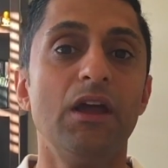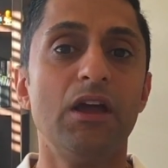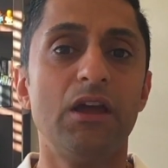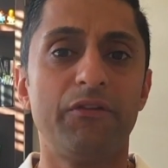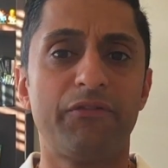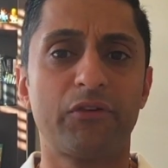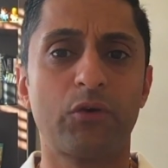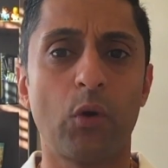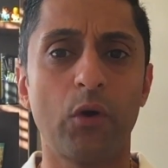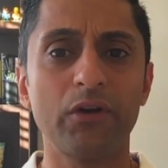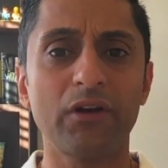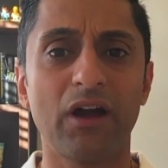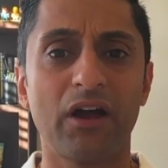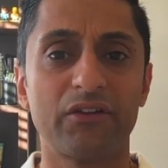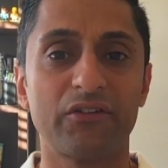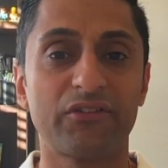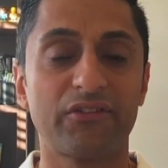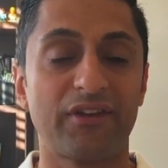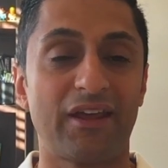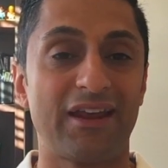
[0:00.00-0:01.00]
If you're going to
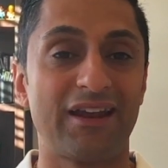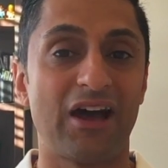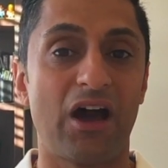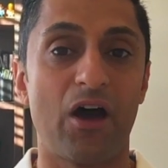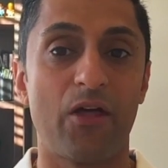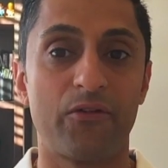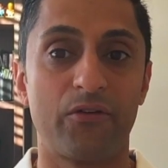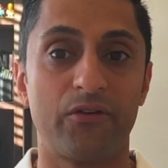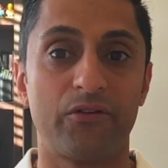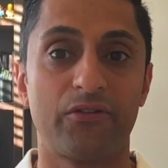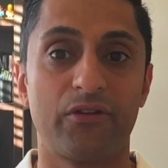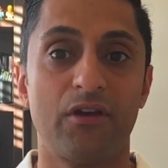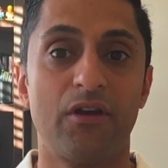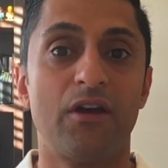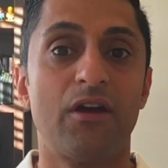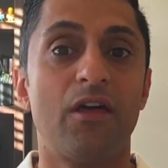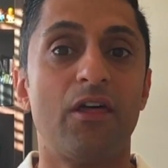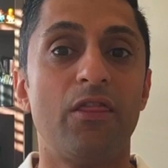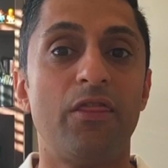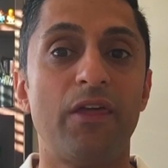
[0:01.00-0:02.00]
understand others,
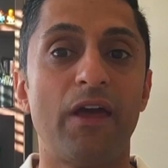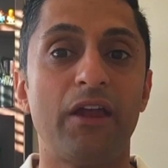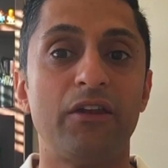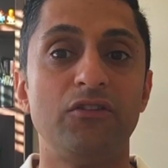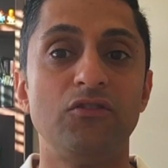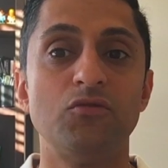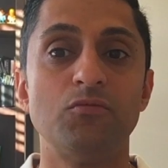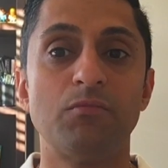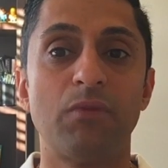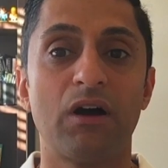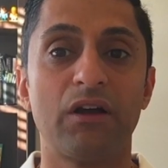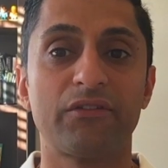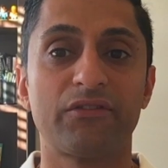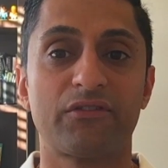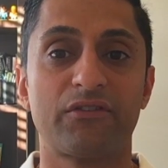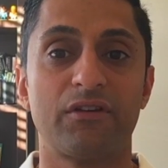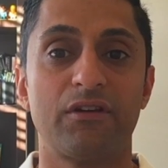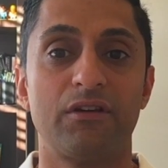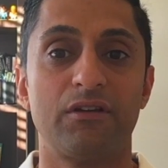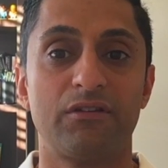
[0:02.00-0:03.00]
then you
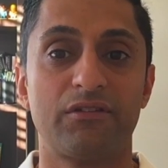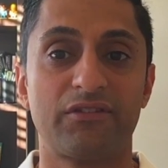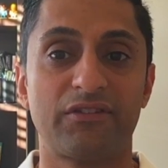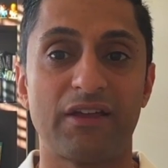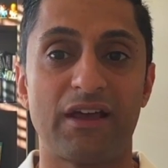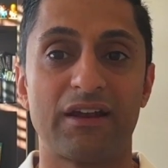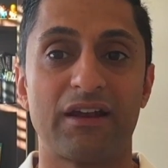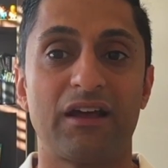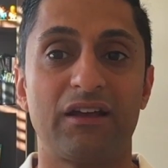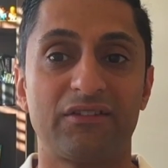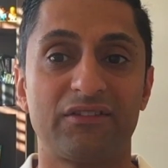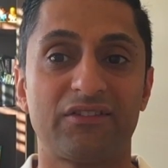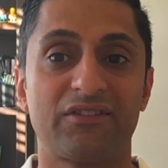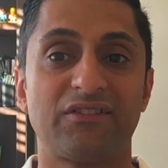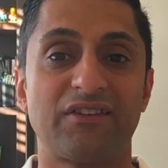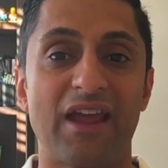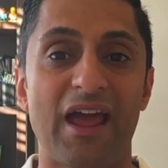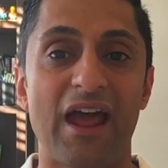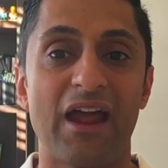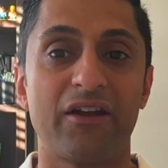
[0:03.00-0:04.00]
must set a
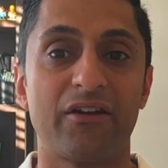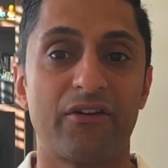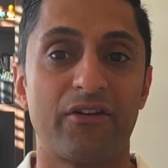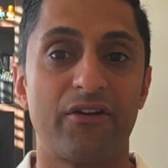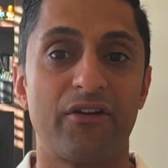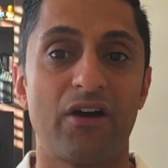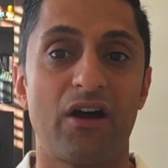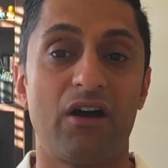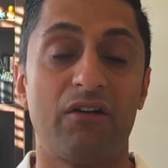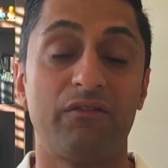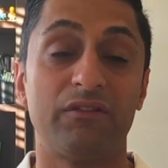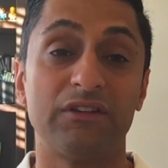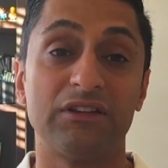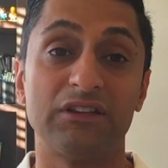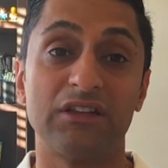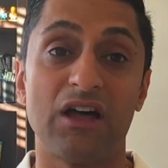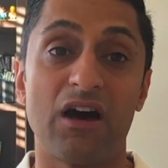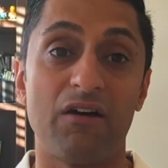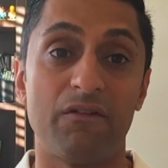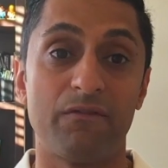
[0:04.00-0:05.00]
standard of
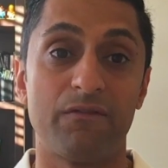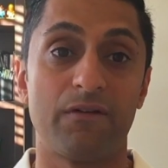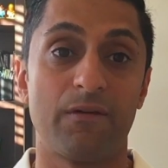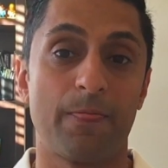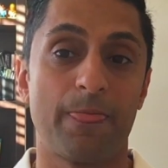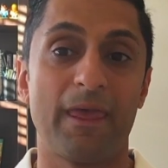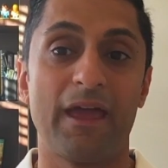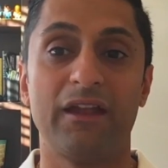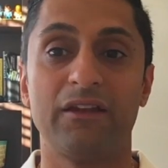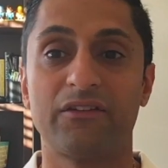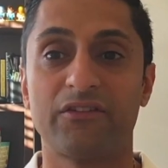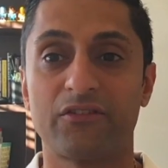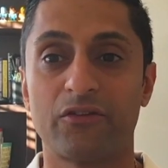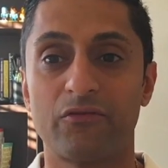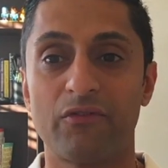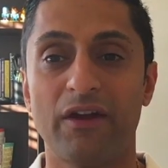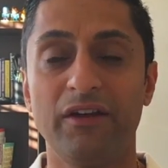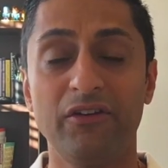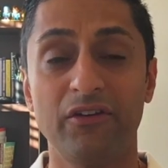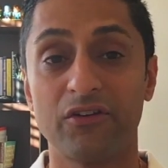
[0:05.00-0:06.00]
love and
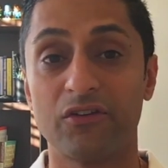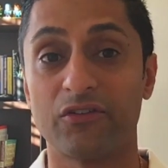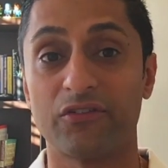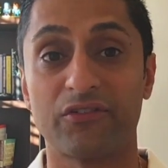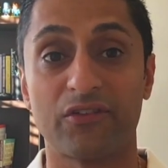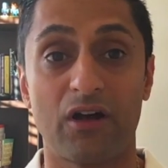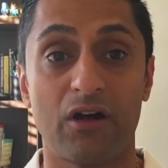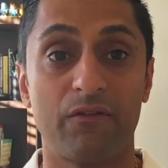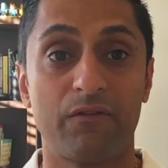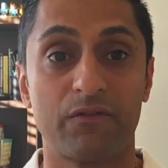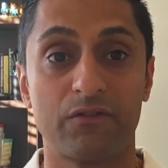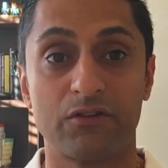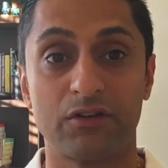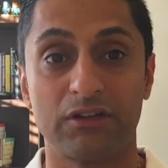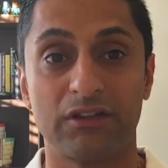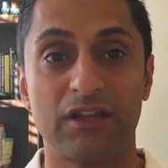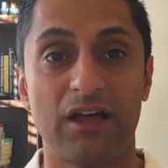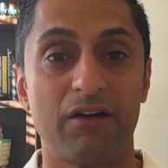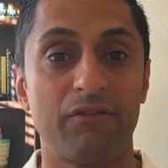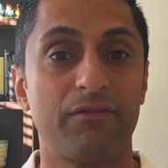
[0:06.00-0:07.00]
surrender yourself to
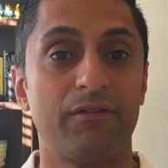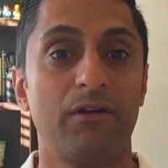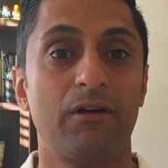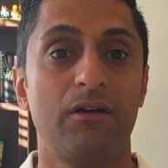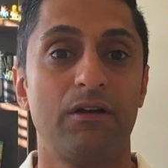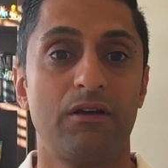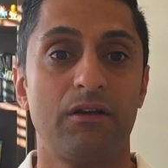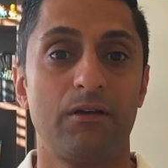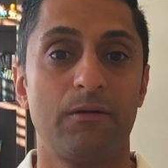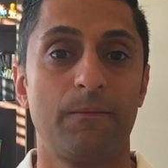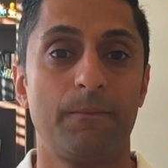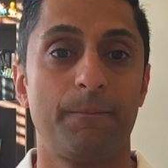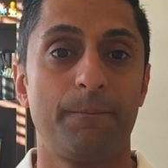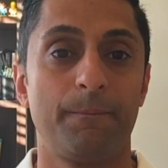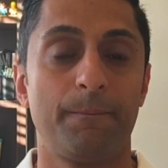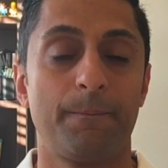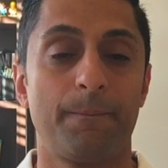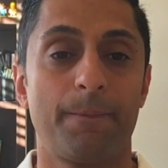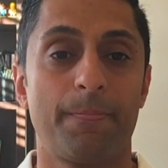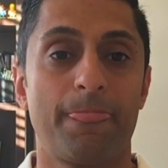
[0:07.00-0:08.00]
love.
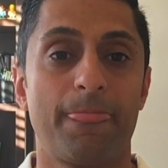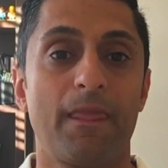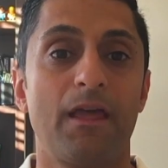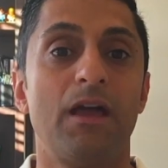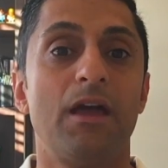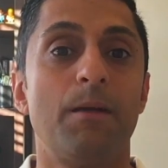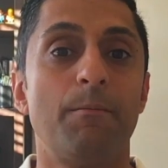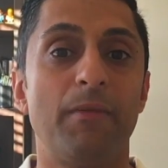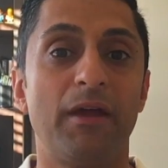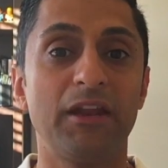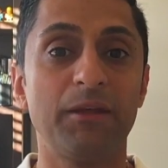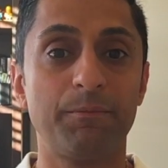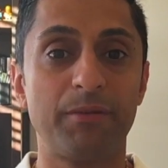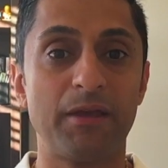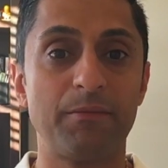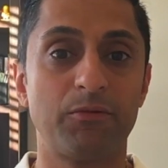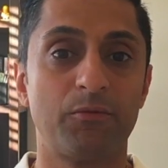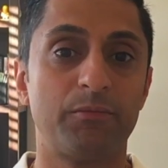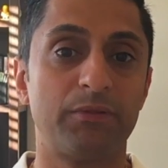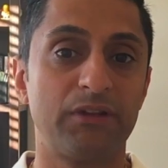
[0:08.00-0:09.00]
Many
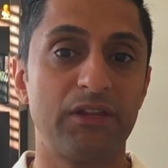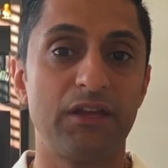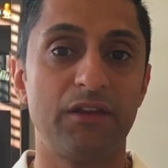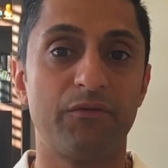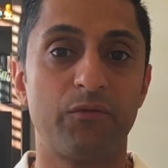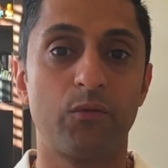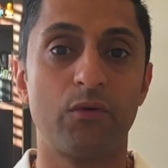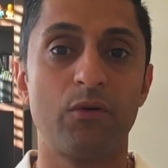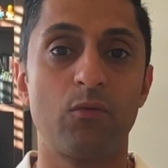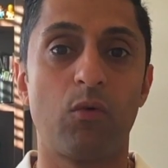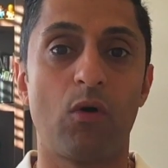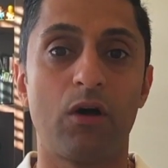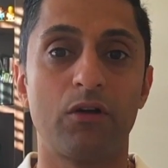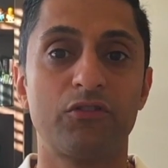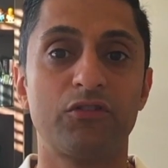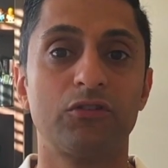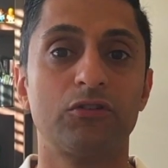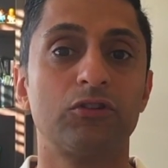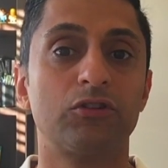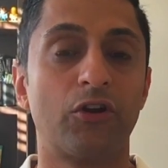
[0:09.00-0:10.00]
people believe we
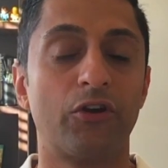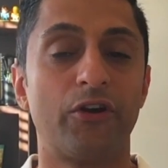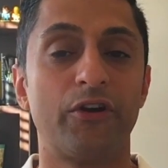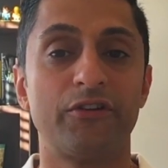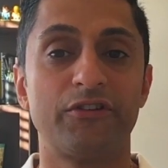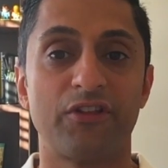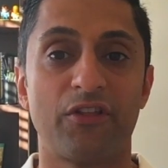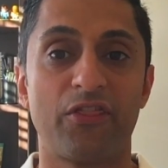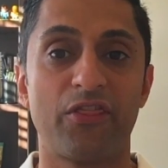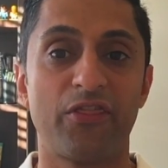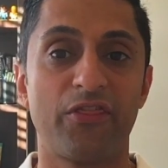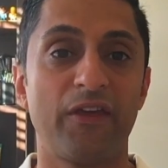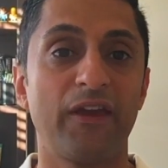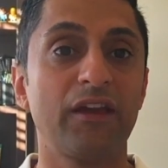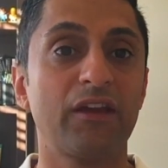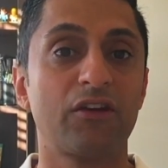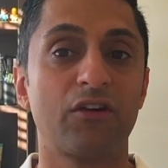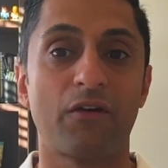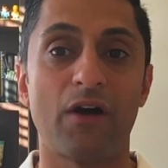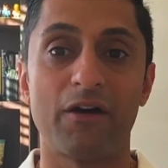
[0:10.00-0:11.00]
want to learn to
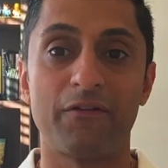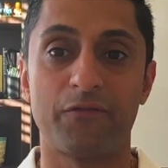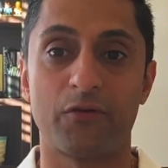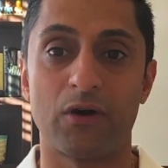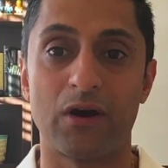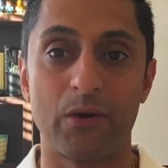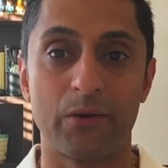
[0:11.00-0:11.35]
think for